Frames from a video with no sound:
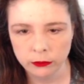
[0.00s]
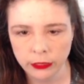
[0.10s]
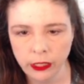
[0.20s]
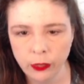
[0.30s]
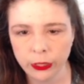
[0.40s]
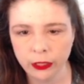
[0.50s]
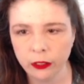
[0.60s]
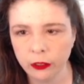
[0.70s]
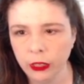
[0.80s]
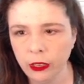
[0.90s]
There we
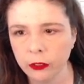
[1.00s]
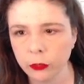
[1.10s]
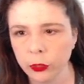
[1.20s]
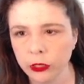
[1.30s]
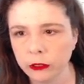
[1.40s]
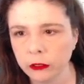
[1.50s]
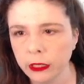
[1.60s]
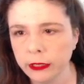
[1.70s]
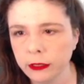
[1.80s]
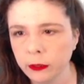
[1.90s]
go. There's one.
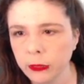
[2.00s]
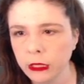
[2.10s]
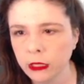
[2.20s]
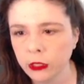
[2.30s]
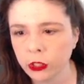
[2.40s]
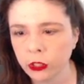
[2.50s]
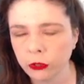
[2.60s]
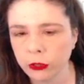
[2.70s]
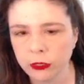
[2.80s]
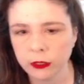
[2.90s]
And Dominia
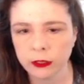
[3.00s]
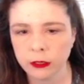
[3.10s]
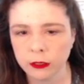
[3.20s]
Charisse.